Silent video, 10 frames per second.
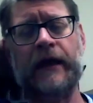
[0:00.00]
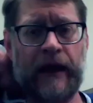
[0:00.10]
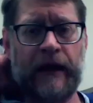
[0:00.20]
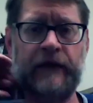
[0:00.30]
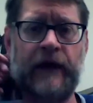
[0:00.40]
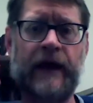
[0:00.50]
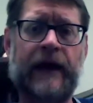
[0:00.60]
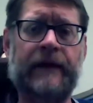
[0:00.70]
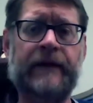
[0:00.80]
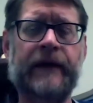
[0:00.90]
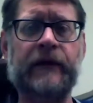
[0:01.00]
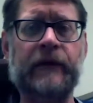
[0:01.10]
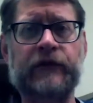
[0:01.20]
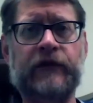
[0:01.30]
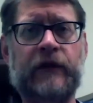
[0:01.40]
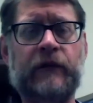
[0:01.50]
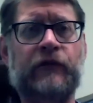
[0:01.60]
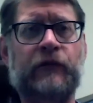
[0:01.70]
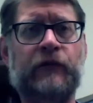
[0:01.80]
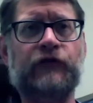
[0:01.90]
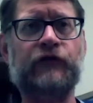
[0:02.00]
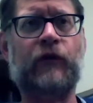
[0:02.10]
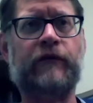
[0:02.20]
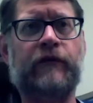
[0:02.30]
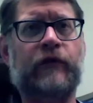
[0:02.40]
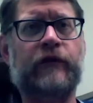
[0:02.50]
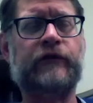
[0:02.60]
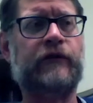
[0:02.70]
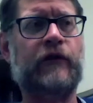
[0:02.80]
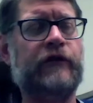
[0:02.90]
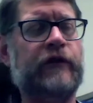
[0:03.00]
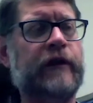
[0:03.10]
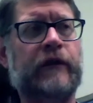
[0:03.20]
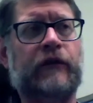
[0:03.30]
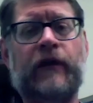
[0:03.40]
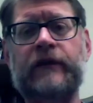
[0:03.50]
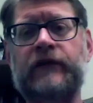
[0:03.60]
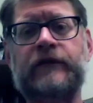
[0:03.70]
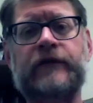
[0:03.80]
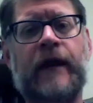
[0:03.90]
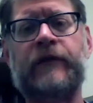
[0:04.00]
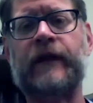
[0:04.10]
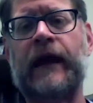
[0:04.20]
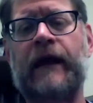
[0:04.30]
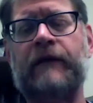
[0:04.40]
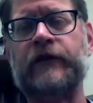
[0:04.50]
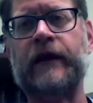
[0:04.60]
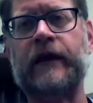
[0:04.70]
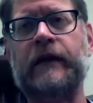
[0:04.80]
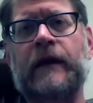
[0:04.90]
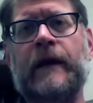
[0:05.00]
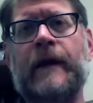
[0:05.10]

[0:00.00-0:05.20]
And it was a real tour de force to surgery, and the craziest damn thing I ever did.